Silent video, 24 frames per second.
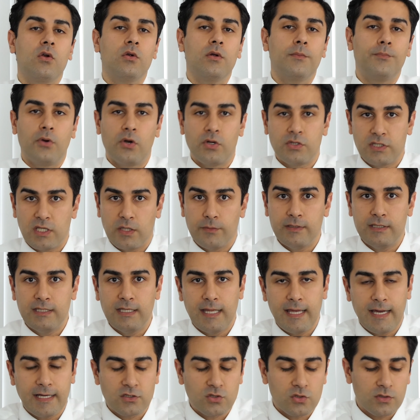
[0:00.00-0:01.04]
or a person could be
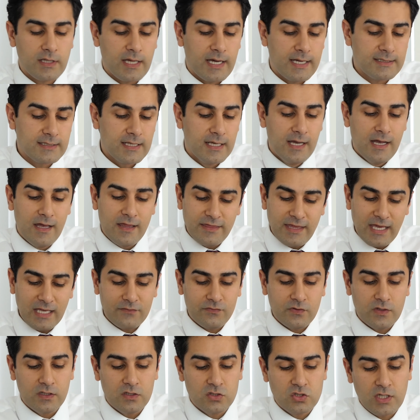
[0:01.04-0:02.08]
denaturalized.
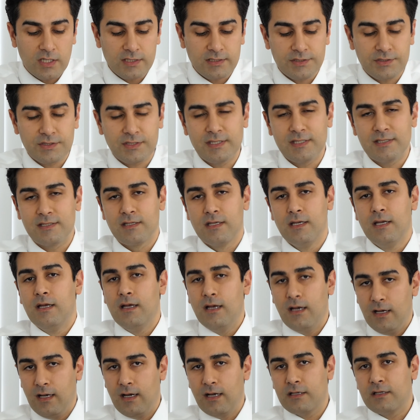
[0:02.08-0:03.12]
Thankfully, the justices
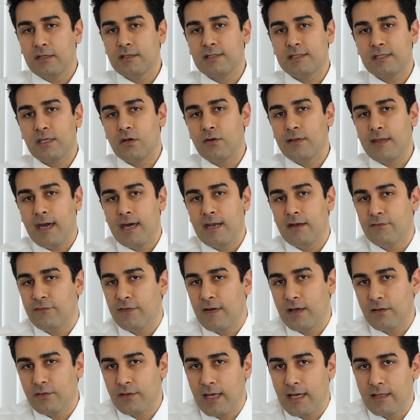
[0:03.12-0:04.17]
uh, considered that and
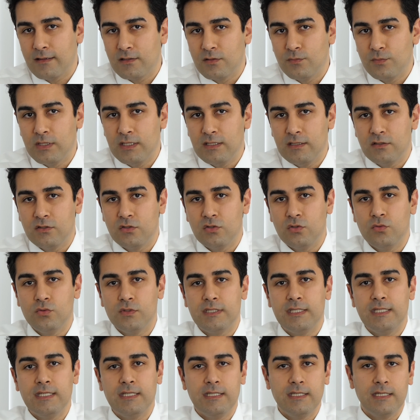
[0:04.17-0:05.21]
found that to be too
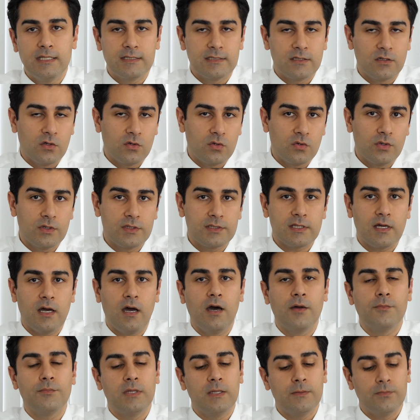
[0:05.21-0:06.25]
tedious and onerous
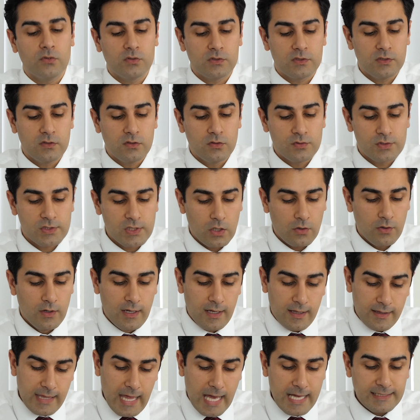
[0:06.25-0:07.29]
on people to do, so
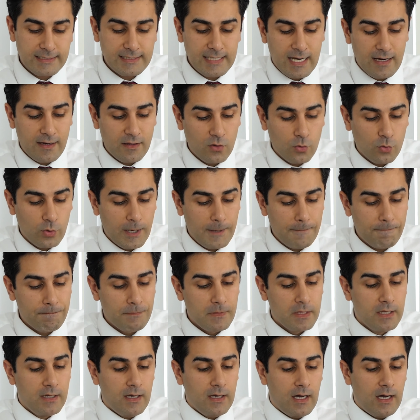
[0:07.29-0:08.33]
that's out of the way.
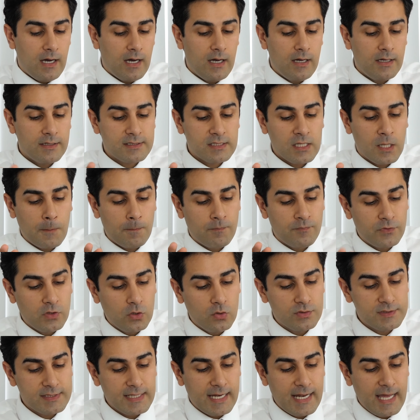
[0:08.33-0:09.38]
Uh, some
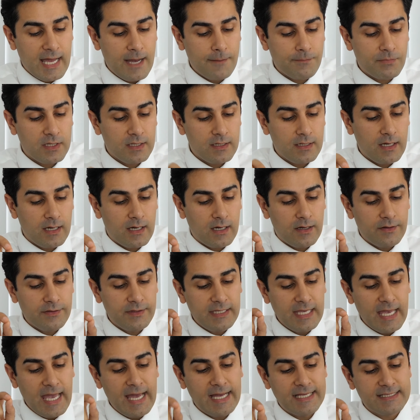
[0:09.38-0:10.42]
news that happened uh,
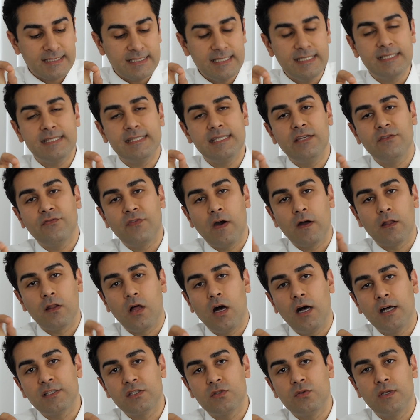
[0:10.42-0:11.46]
the SEC filed a
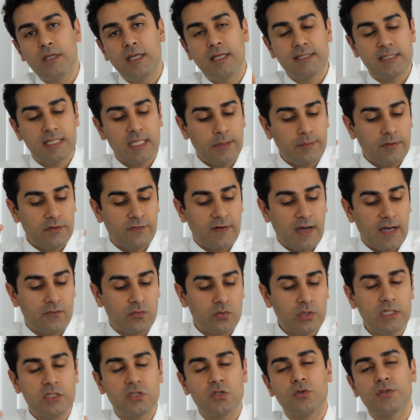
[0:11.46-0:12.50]
lawsuit against an EB5
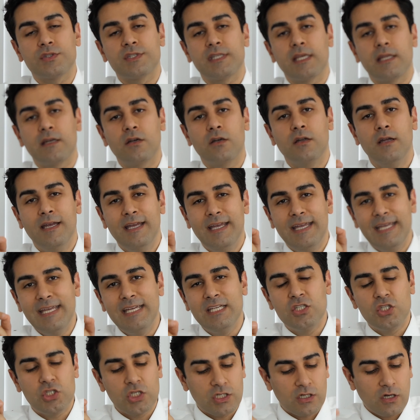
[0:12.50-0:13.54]
regional center
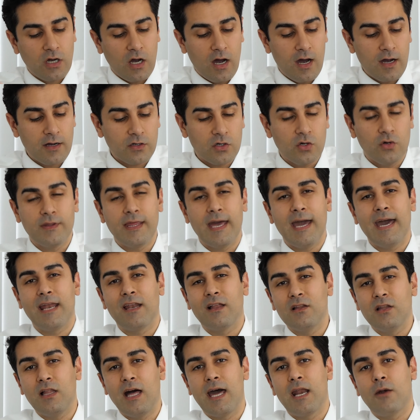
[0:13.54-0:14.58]
in Chicago that had
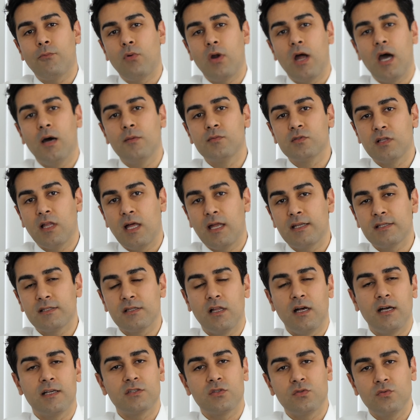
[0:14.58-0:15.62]
a lot of problems, a lot of
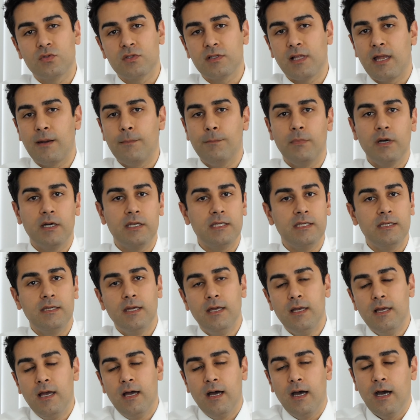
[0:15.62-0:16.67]
lawsuits, a lot of money.
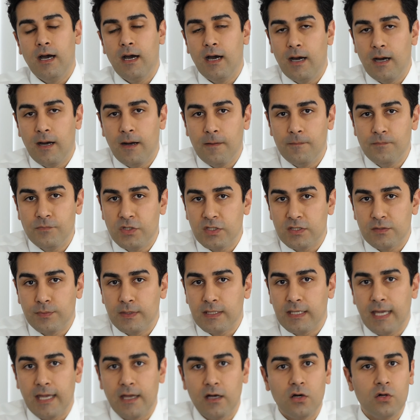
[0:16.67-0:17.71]
Uh, just
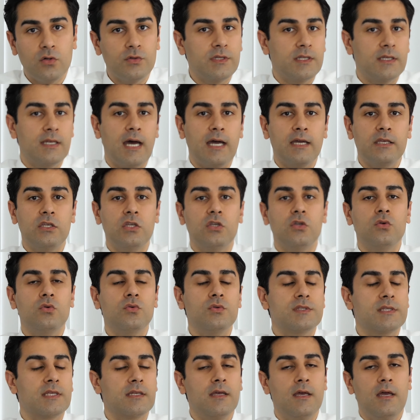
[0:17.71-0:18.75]
being held and not
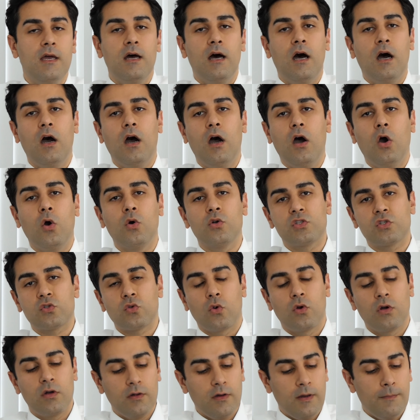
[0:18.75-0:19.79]
used, and uh, a whole
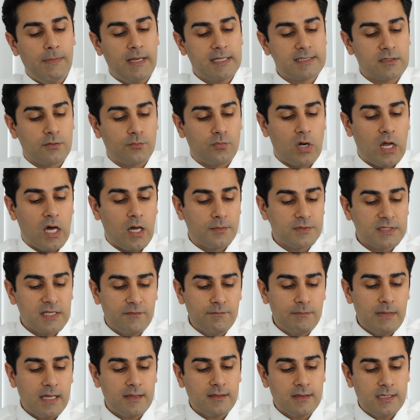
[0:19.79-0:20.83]
sort of mess of problems. I
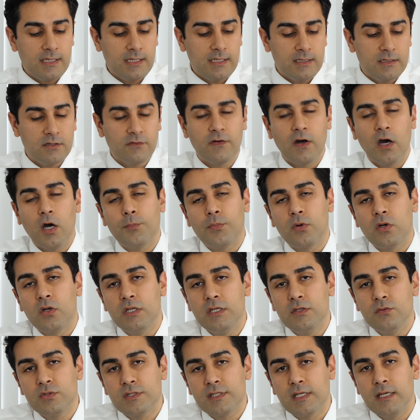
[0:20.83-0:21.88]
met the developer;
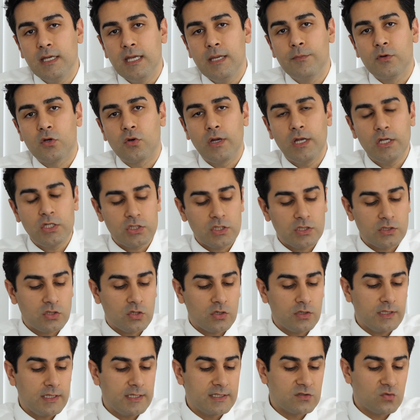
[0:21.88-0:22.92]
he was an immigration
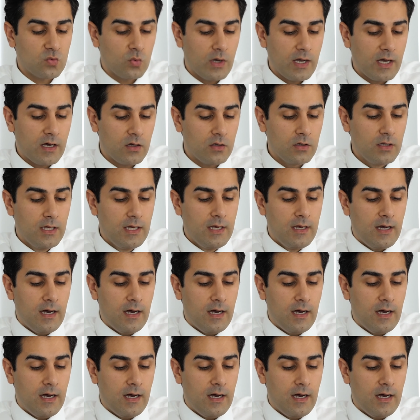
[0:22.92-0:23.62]
attorney as well,